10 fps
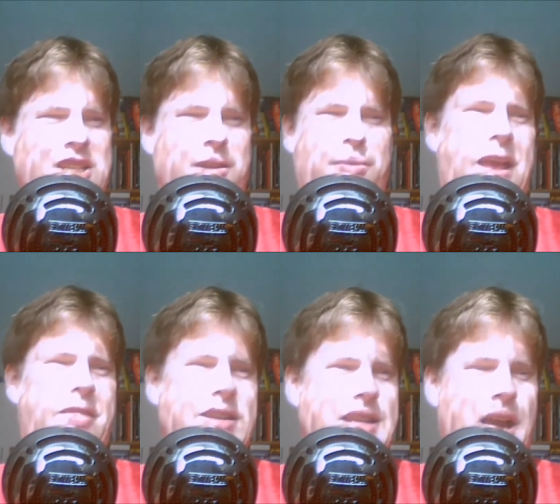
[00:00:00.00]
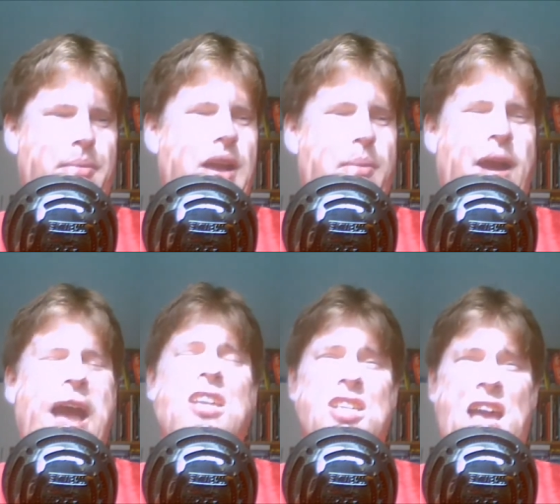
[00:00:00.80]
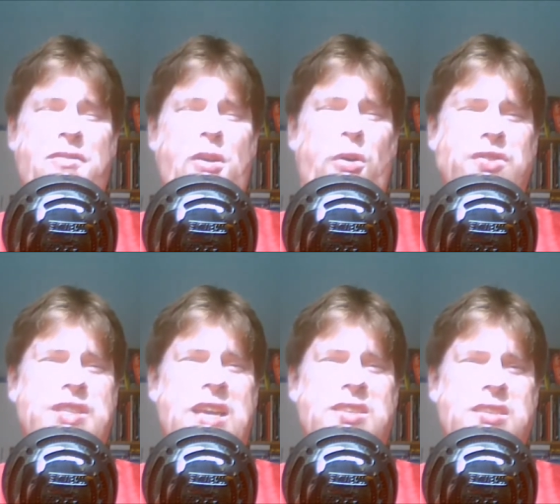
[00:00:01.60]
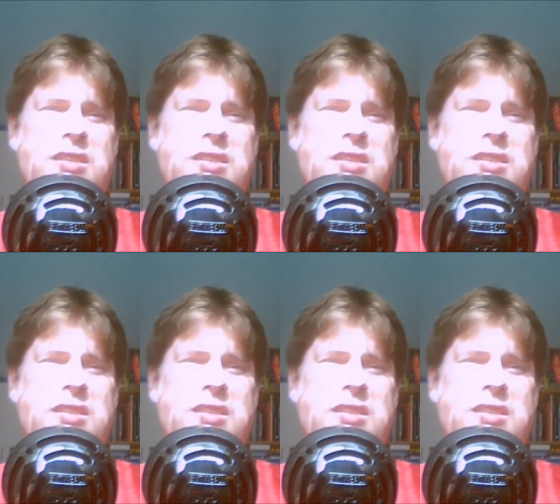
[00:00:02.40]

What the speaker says: play that damn game. I actually have it on disc.